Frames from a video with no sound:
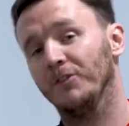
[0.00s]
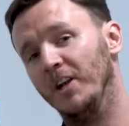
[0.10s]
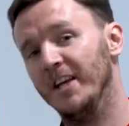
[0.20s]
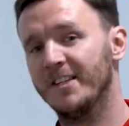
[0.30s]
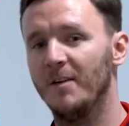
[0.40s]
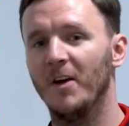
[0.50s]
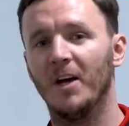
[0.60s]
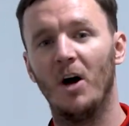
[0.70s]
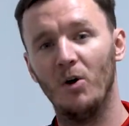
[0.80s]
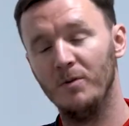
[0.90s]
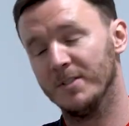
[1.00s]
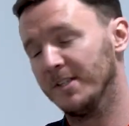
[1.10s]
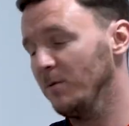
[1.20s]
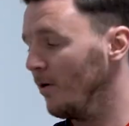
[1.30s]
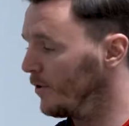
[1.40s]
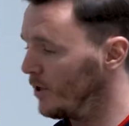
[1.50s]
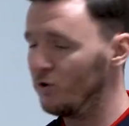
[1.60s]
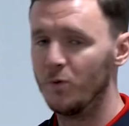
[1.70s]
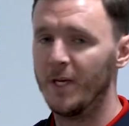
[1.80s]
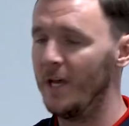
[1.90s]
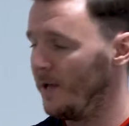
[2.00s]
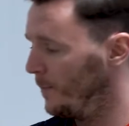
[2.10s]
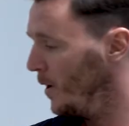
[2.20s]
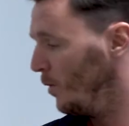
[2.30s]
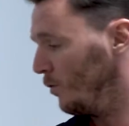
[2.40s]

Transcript: So let's give it a go and see what results we get.